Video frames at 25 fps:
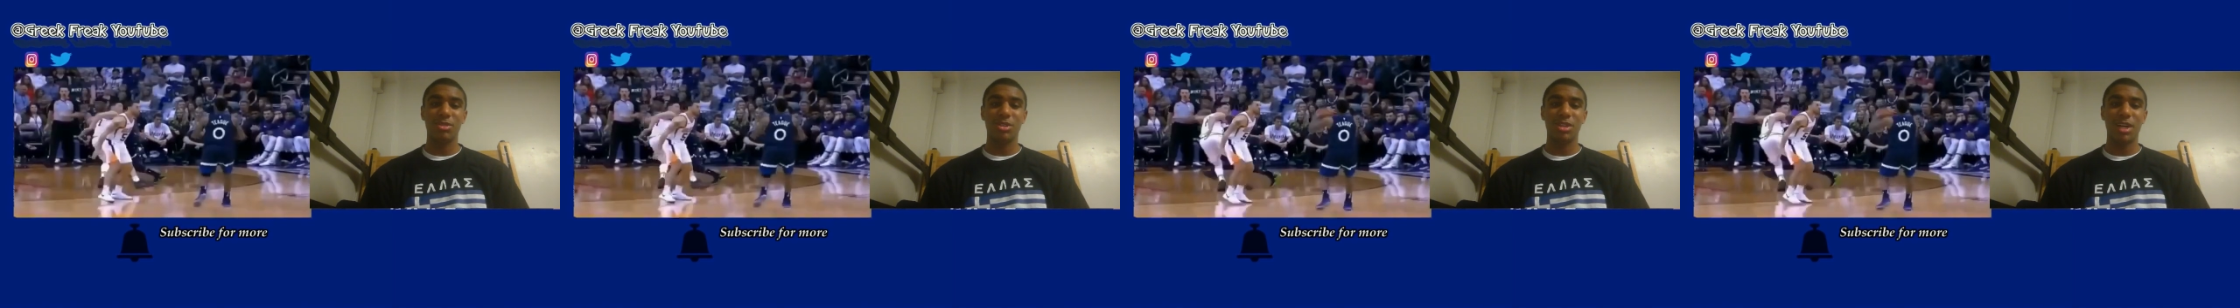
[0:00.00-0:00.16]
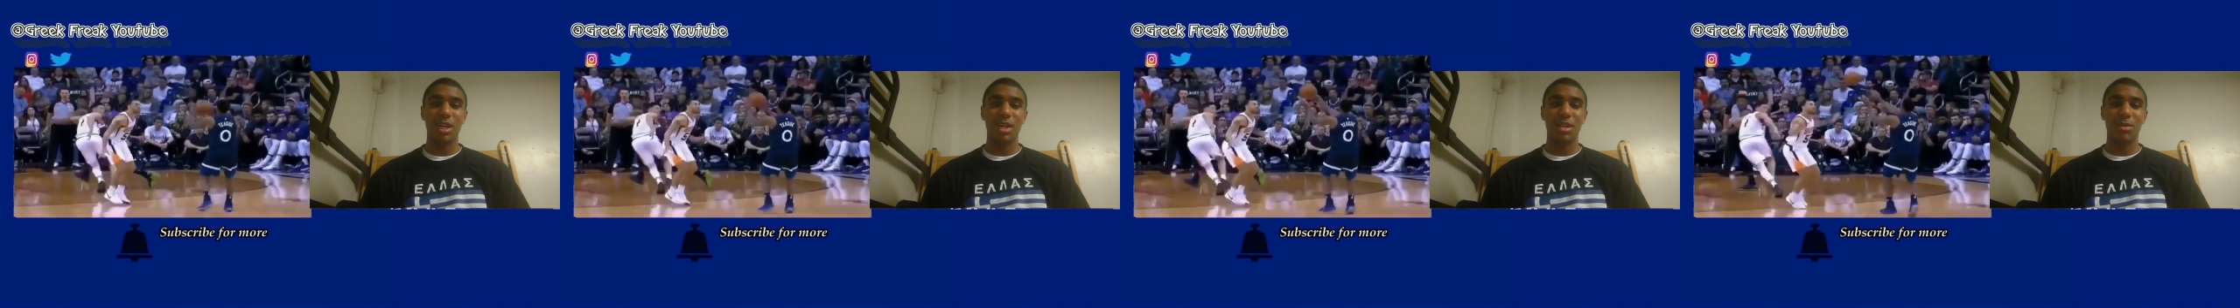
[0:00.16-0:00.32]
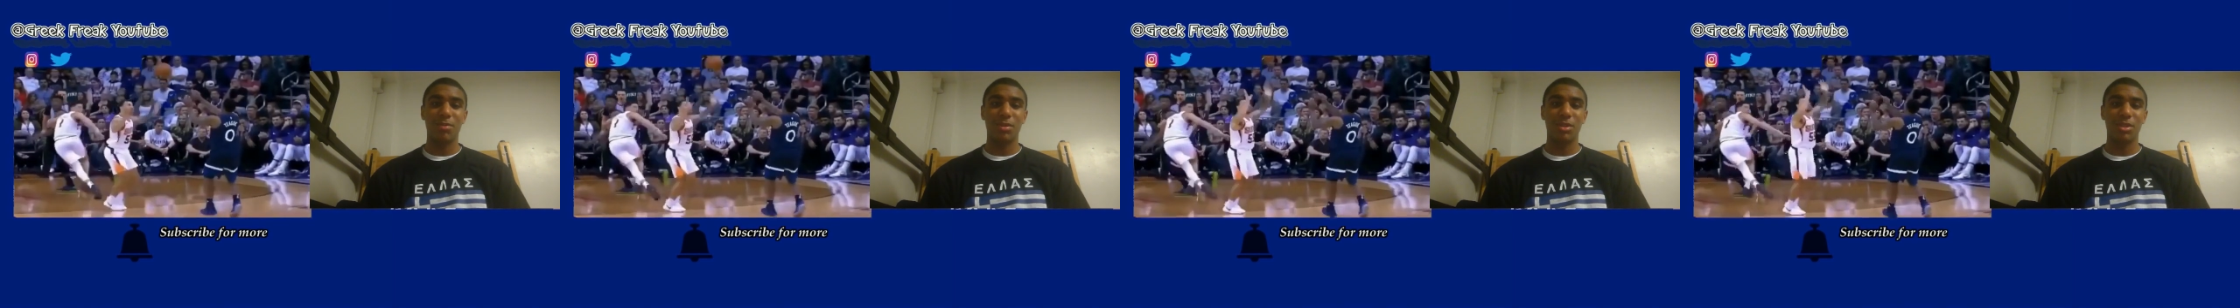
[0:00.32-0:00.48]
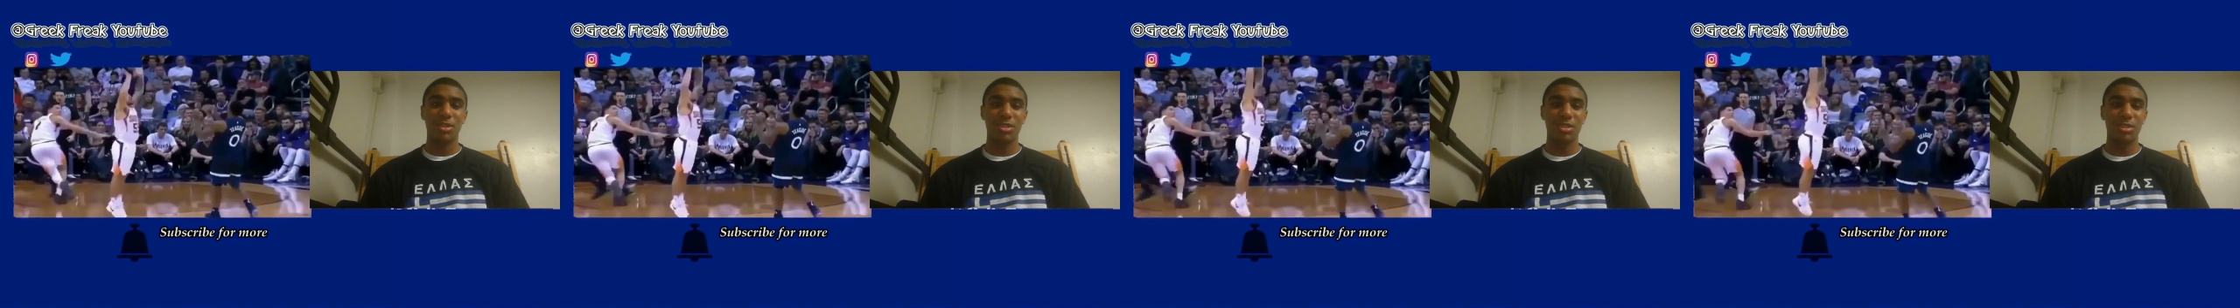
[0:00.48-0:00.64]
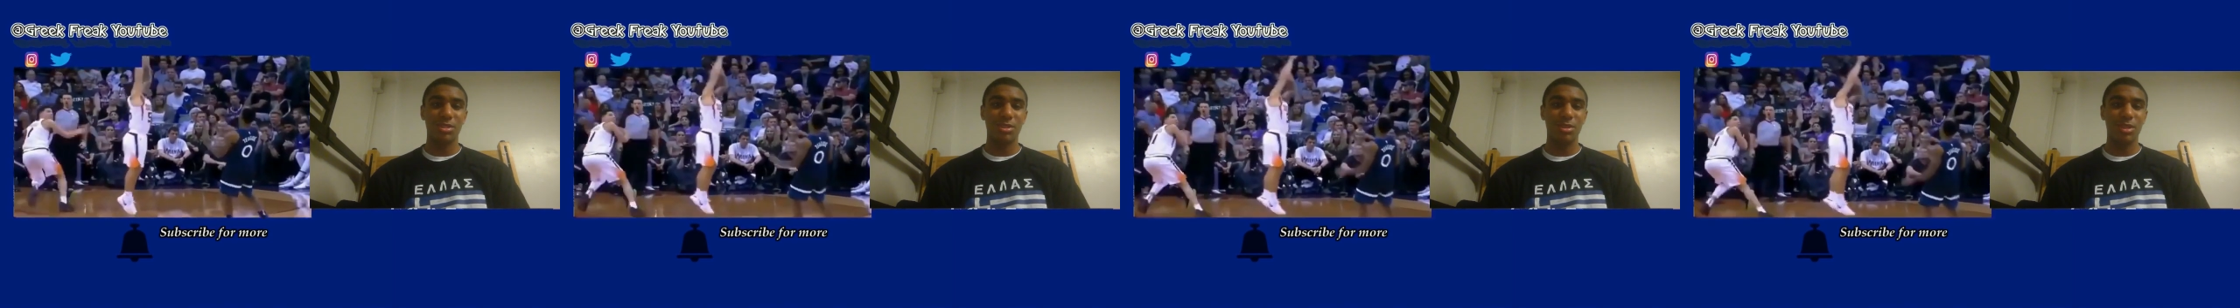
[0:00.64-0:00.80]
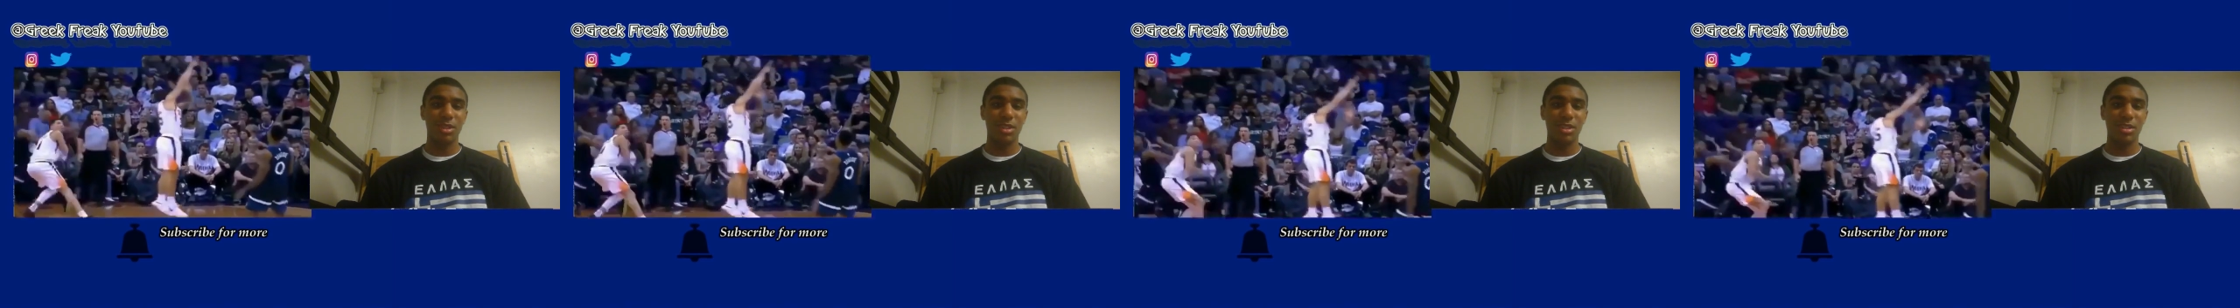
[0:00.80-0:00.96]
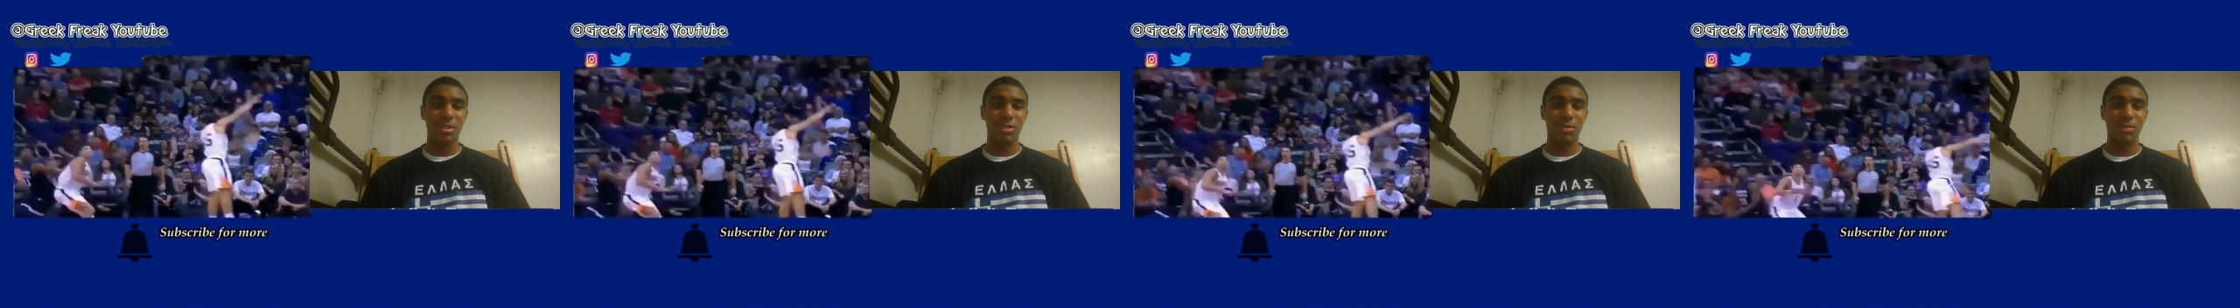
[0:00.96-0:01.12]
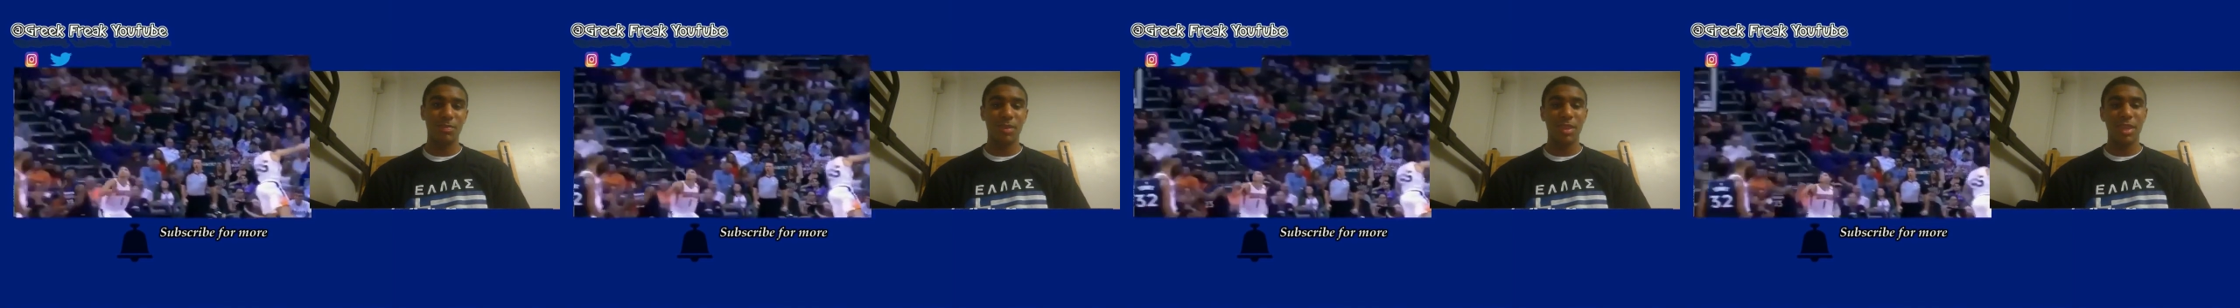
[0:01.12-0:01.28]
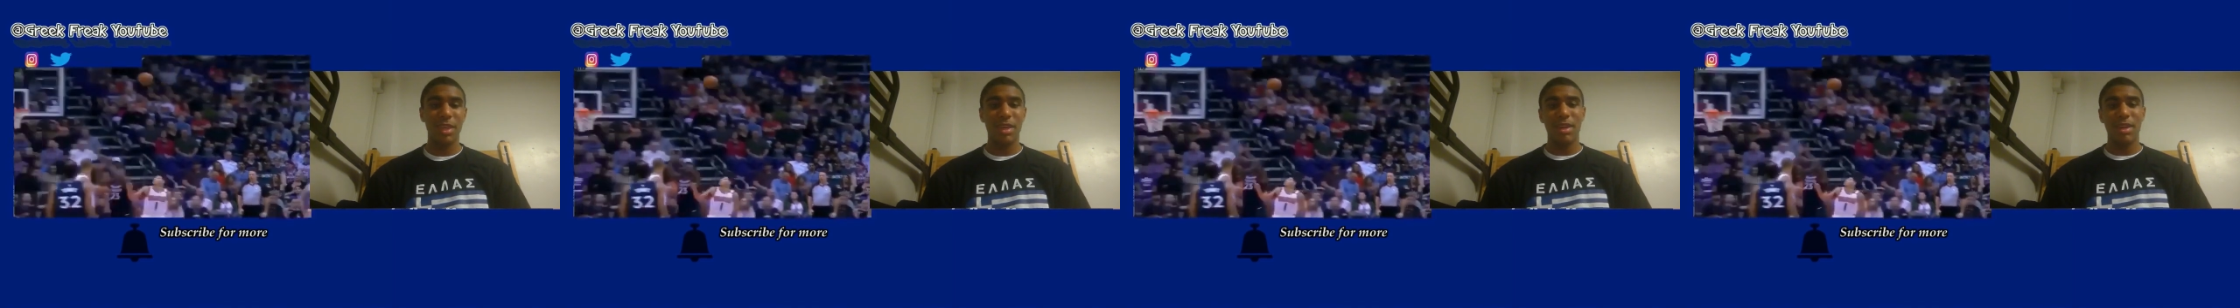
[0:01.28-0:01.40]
try to pursue him,